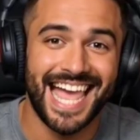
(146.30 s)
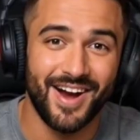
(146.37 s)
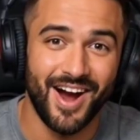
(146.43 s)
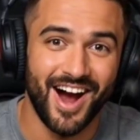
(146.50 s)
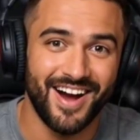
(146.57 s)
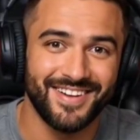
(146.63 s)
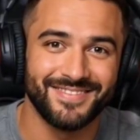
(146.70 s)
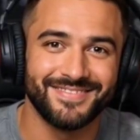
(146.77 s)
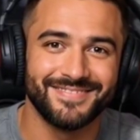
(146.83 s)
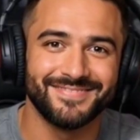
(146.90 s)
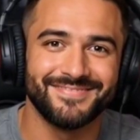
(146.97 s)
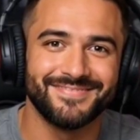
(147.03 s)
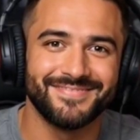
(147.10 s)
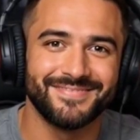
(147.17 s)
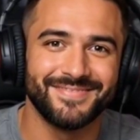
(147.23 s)
all.
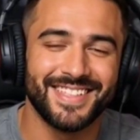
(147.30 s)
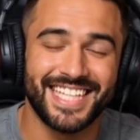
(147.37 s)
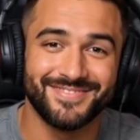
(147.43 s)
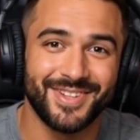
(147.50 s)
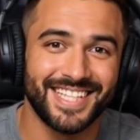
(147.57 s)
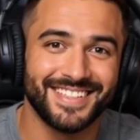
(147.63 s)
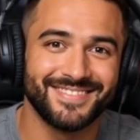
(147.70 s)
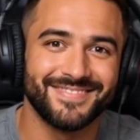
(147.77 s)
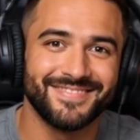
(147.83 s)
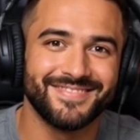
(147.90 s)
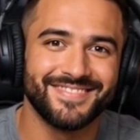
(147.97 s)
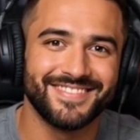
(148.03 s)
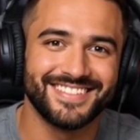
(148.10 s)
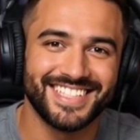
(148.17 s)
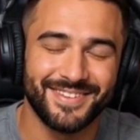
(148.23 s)
That's right,
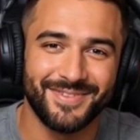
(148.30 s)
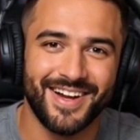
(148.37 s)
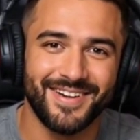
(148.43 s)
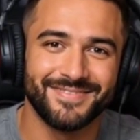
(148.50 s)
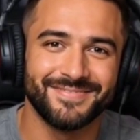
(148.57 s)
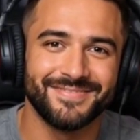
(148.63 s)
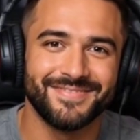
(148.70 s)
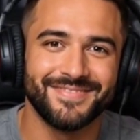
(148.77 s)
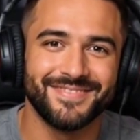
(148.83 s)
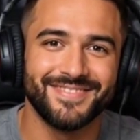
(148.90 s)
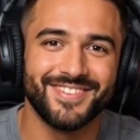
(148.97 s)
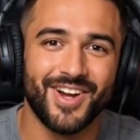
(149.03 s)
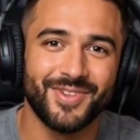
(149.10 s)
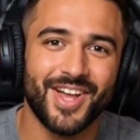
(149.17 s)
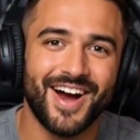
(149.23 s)
0.
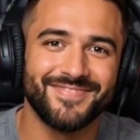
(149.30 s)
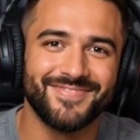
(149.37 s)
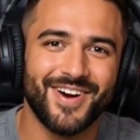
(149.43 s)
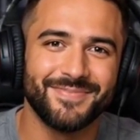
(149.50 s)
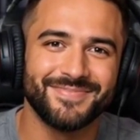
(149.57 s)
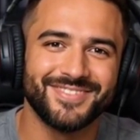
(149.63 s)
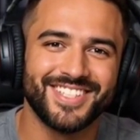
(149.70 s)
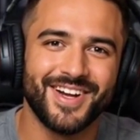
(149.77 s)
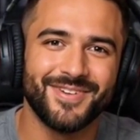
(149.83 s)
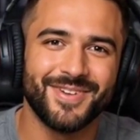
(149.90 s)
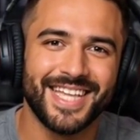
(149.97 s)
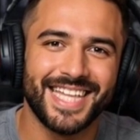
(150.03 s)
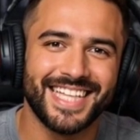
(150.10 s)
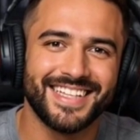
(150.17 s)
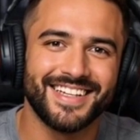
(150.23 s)
No long forms, no
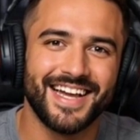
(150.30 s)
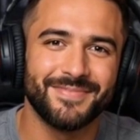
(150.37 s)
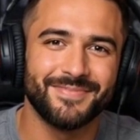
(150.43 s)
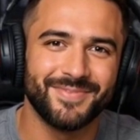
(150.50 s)
income